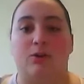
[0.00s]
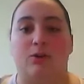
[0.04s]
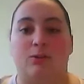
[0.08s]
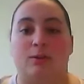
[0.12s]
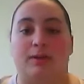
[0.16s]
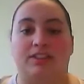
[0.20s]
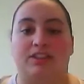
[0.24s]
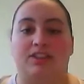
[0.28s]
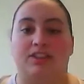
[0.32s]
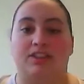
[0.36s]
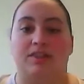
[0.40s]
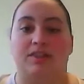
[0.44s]

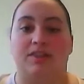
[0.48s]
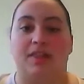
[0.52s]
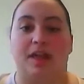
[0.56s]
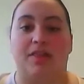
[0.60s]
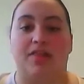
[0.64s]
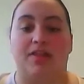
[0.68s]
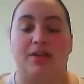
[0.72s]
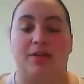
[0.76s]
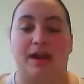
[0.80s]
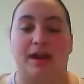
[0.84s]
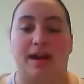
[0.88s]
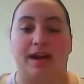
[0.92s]
question that
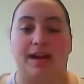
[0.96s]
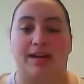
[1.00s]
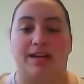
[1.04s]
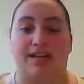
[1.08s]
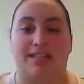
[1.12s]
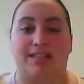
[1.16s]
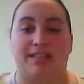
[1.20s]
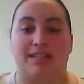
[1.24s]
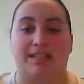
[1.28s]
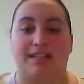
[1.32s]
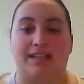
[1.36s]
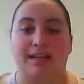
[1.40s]
they're
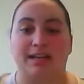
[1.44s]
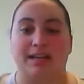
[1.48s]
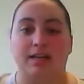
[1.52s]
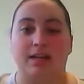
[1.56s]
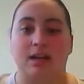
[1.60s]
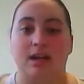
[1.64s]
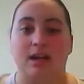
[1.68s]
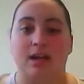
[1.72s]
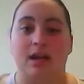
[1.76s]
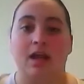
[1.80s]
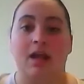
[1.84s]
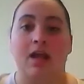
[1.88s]
asking.
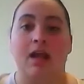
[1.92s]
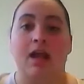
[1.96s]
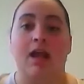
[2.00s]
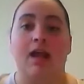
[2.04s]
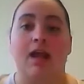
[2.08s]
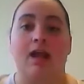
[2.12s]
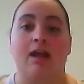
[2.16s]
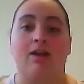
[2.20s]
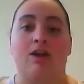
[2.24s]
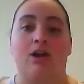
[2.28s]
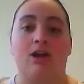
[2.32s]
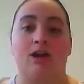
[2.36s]

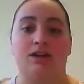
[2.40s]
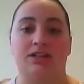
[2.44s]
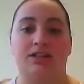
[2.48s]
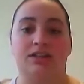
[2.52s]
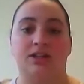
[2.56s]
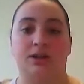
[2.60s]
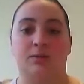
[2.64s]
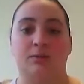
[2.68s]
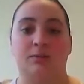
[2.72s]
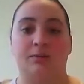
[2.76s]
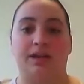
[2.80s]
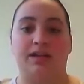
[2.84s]
And
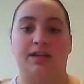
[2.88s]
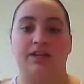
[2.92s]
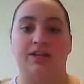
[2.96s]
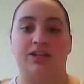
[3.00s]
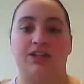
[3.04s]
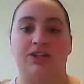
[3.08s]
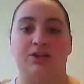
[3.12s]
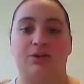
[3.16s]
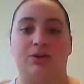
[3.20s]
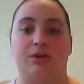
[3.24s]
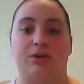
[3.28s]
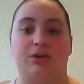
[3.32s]
also make
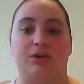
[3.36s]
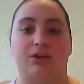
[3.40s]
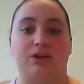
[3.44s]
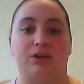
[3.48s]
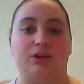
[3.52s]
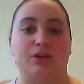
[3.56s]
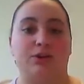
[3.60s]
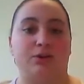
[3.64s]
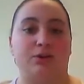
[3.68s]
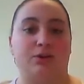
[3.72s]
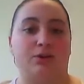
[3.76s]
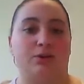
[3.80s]
sure
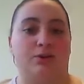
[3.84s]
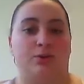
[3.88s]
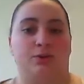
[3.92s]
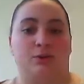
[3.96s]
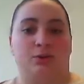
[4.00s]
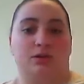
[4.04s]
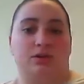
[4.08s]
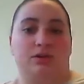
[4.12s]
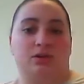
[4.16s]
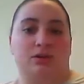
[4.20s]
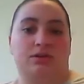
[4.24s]
you